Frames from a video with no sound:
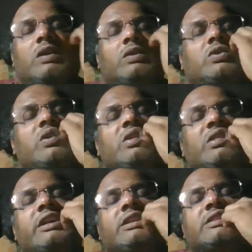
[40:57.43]
So in
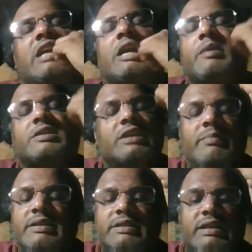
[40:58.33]
this, that person
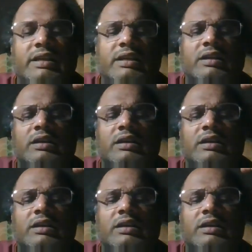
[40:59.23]
basically